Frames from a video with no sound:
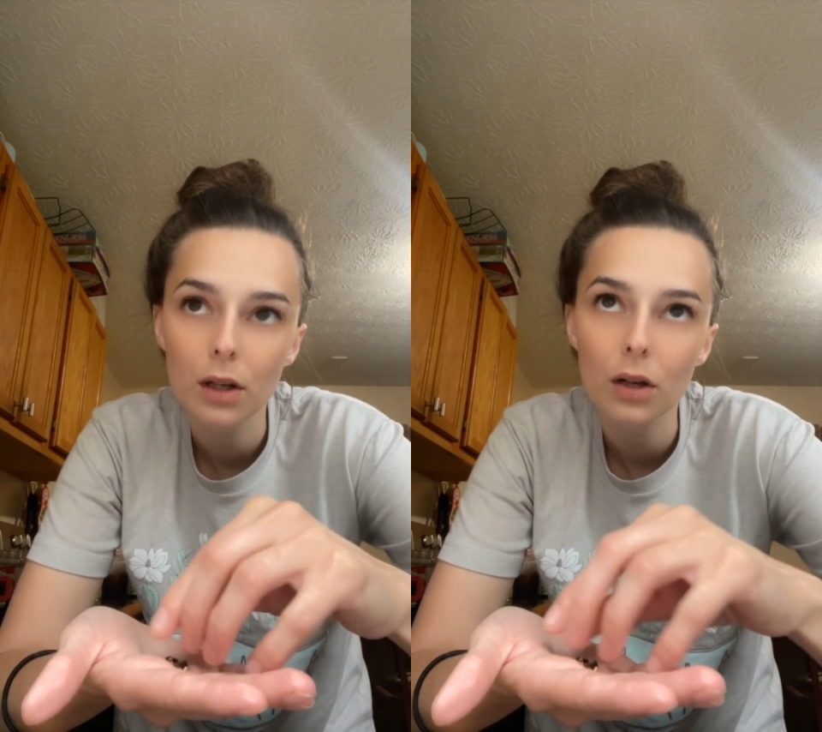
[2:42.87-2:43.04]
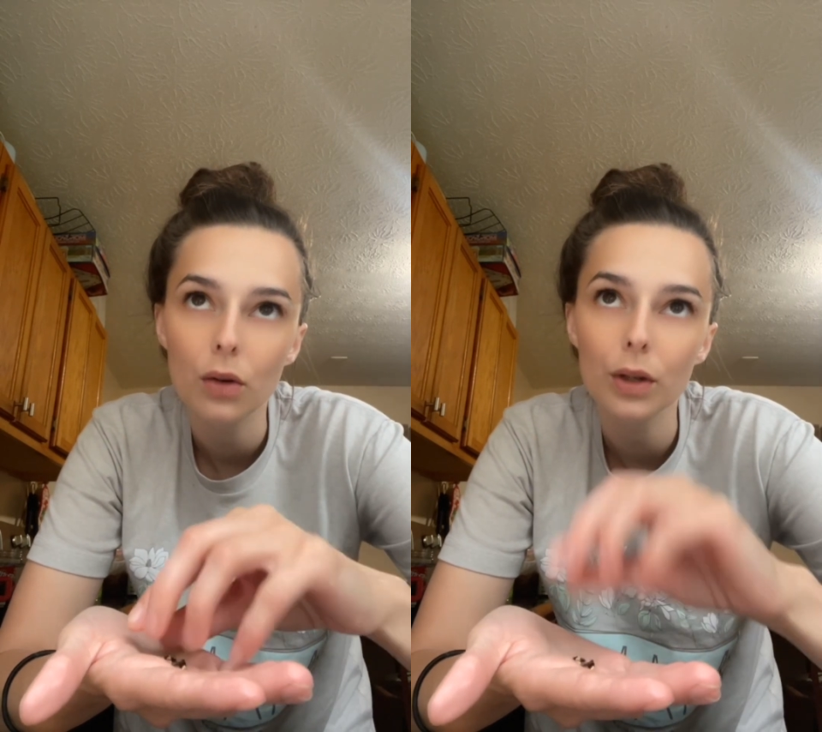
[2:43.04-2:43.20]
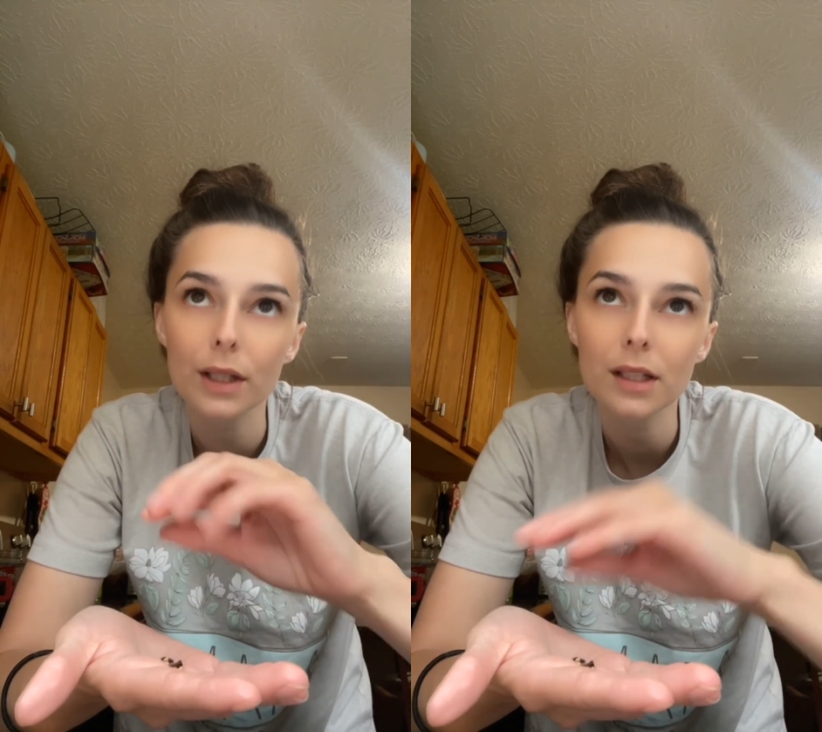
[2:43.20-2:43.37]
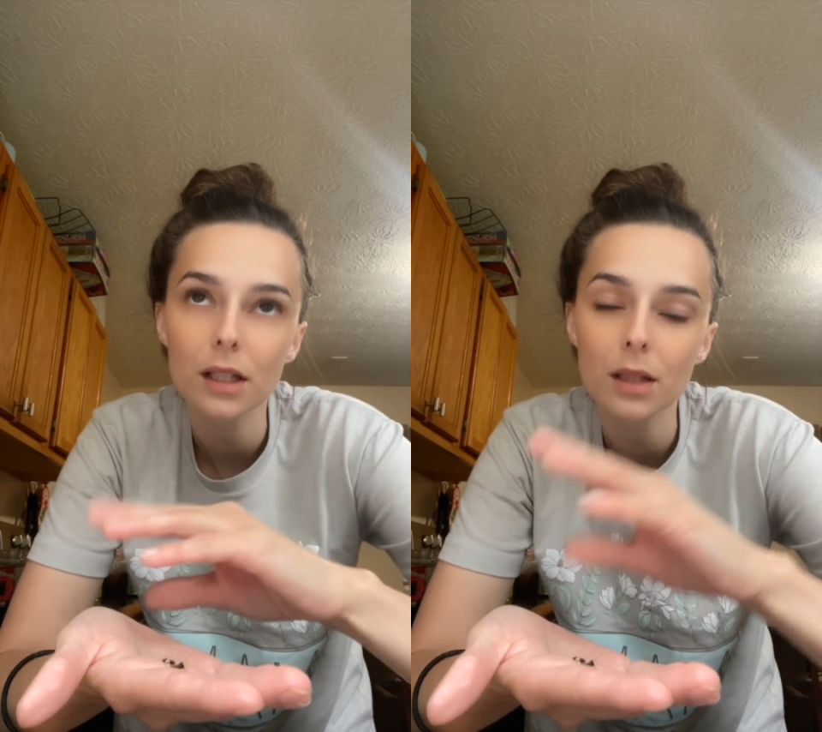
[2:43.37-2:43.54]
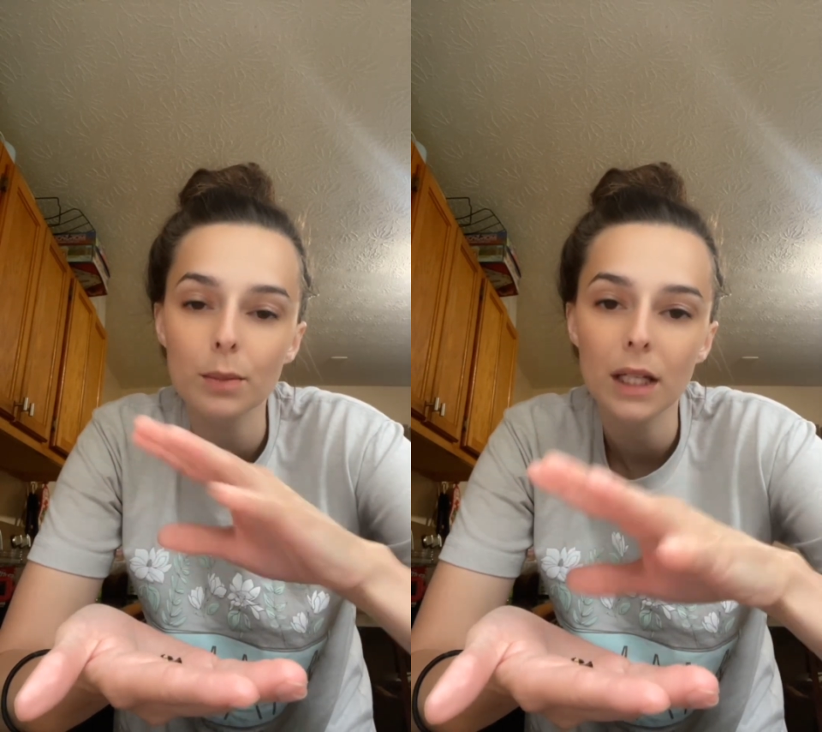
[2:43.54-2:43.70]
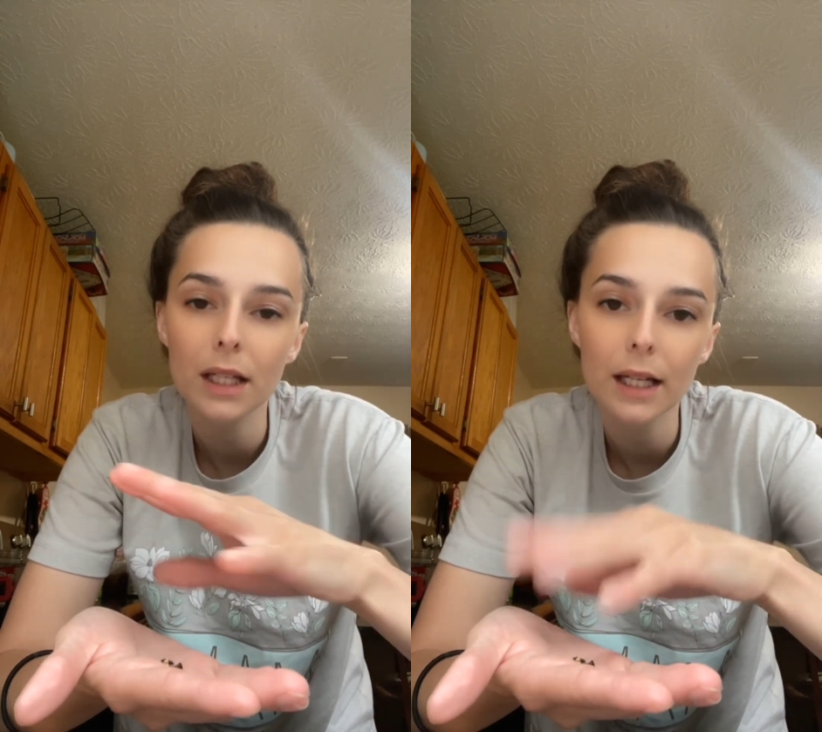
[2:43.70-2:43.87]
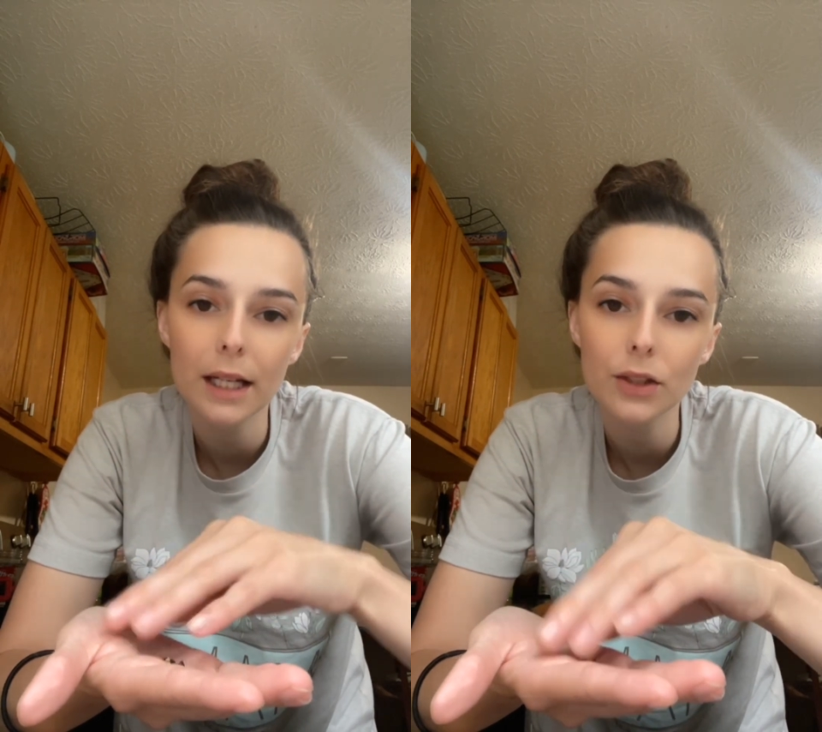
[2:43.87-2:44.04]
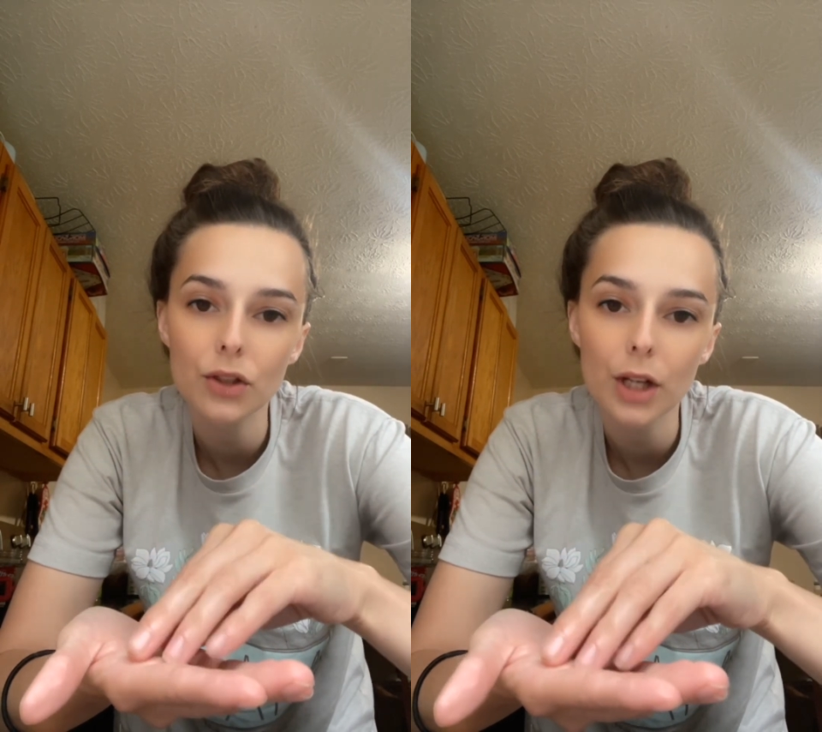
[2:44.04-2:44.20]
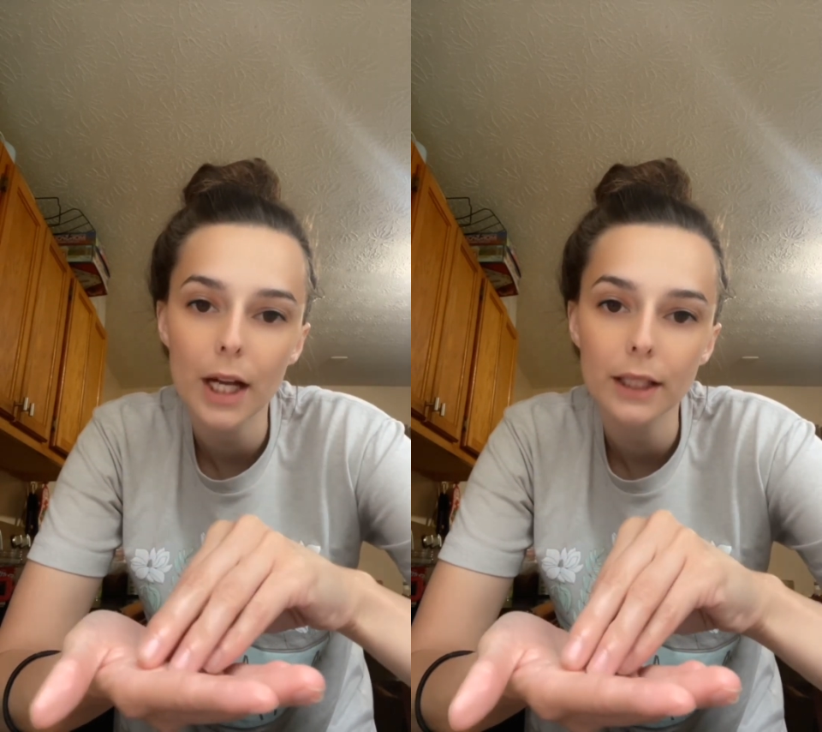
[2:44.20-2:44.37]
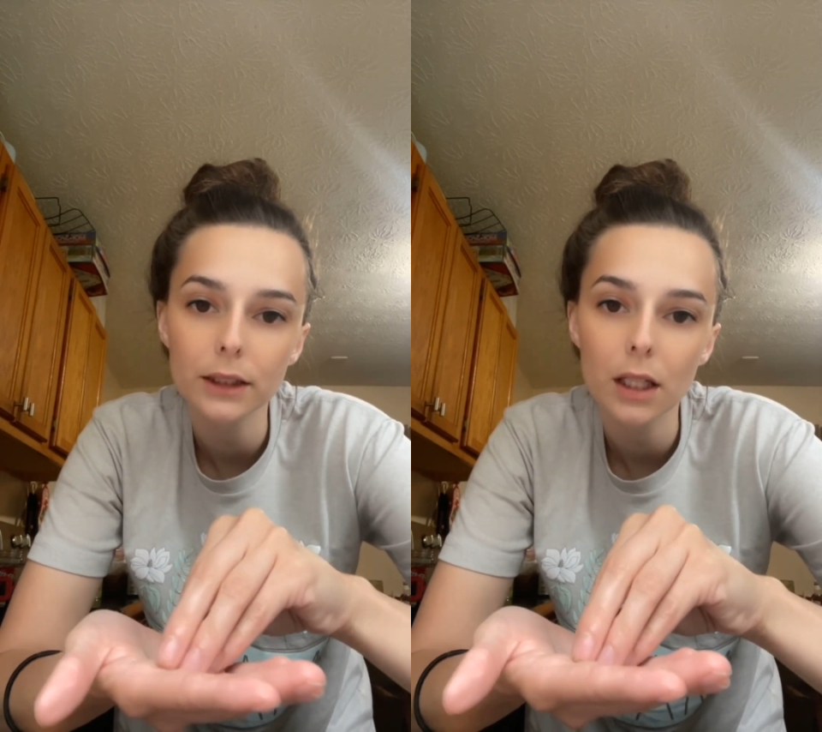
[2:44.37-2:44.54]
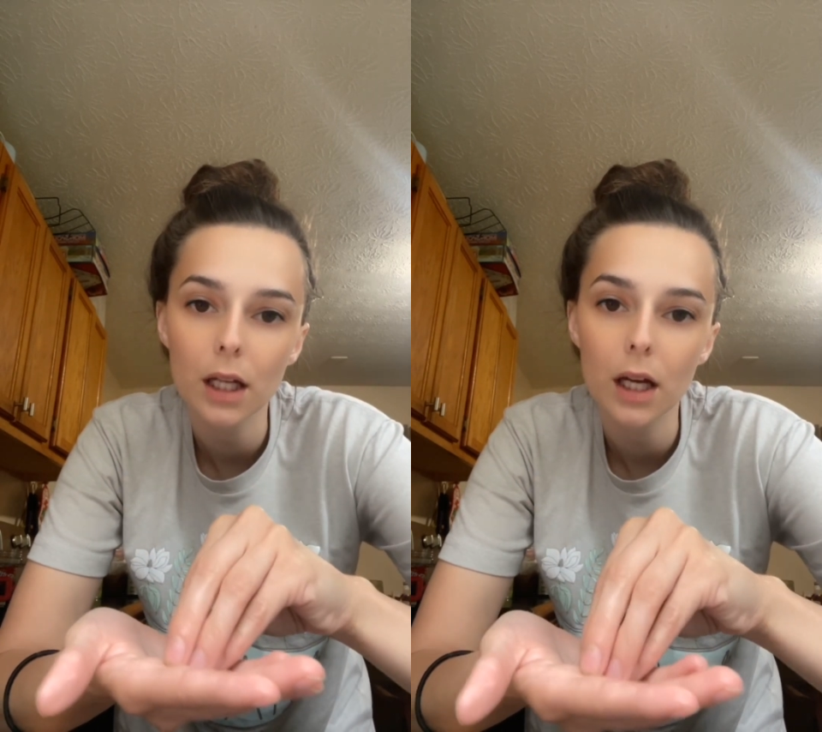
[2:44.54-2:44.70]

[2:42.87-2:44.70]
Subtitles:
or a suspended extract,